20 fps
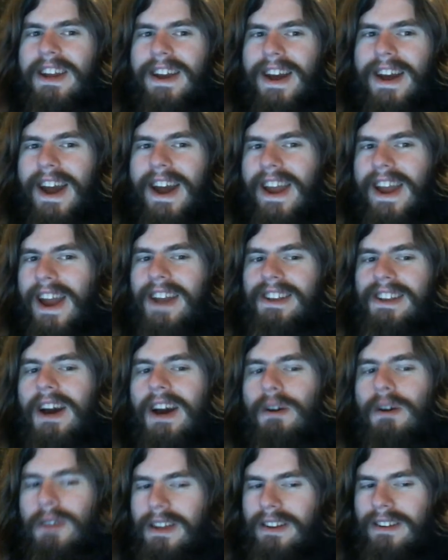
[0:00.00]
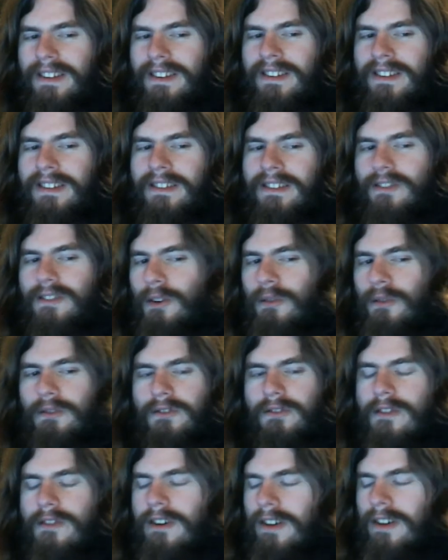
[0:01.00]
I, I doubt it so
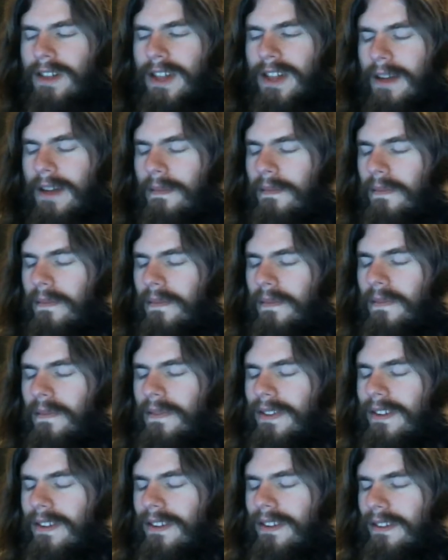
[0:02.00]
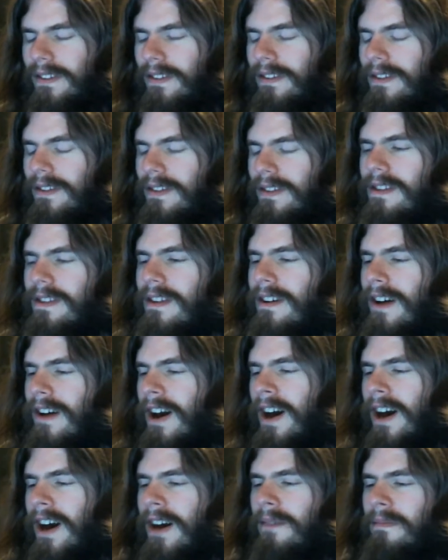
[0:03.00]
strongly.
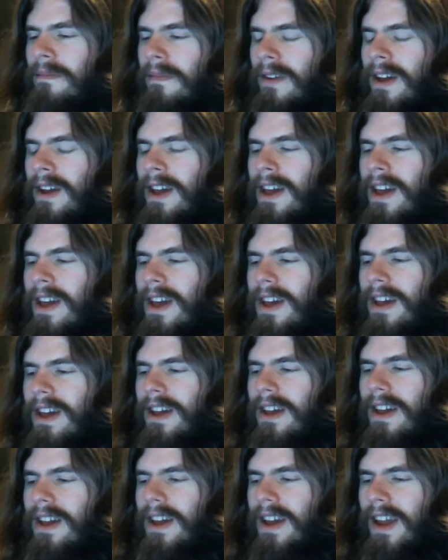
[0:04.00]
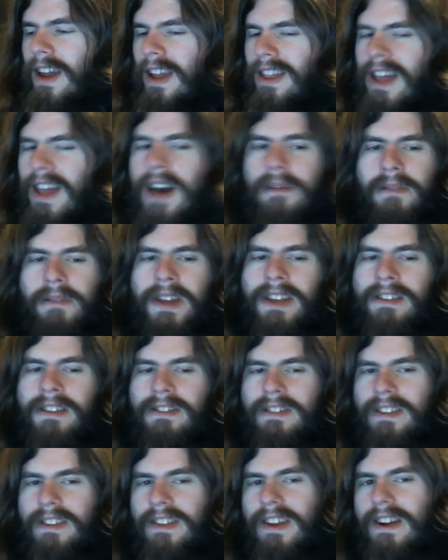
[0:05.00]
Um, and that means
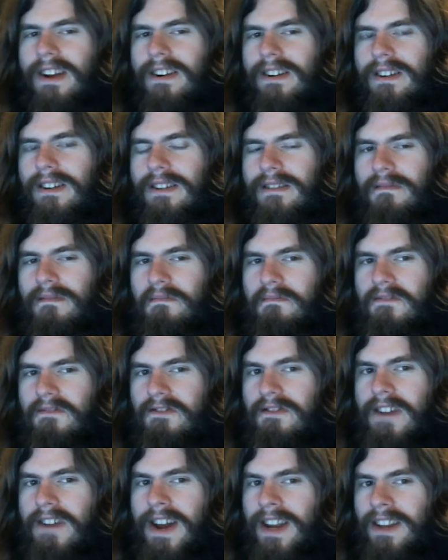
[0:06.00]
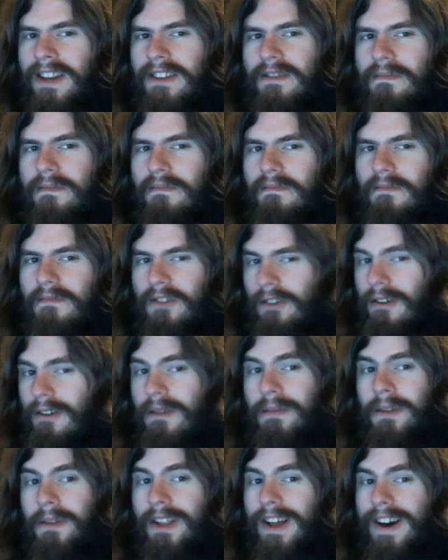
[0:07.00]
that they're trying to
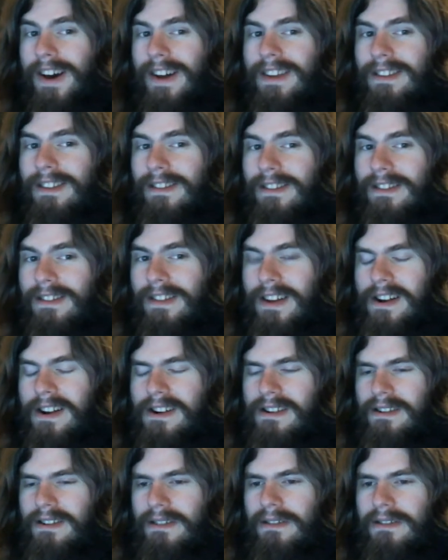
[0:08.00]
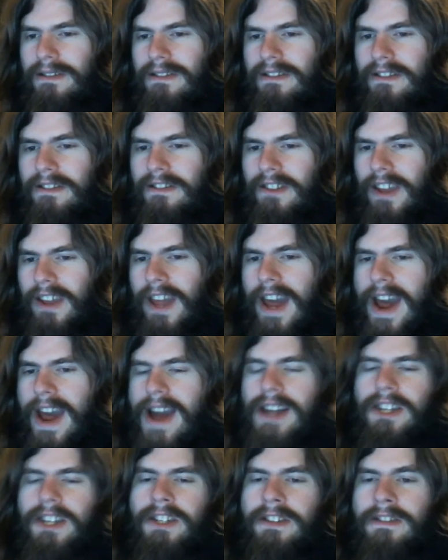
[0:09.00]
normalize their sick
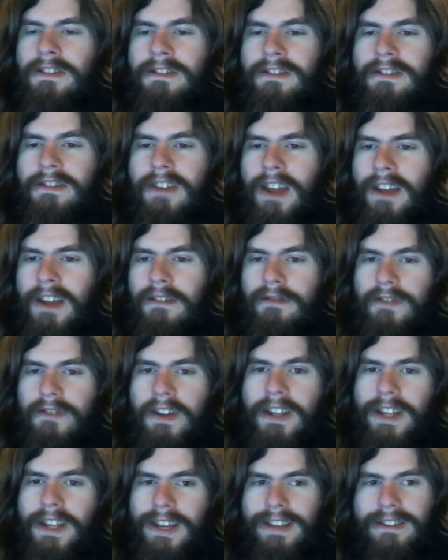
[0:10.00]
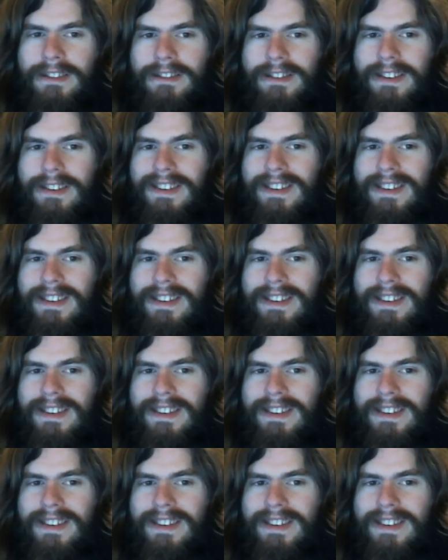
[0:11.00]
actions and feelings.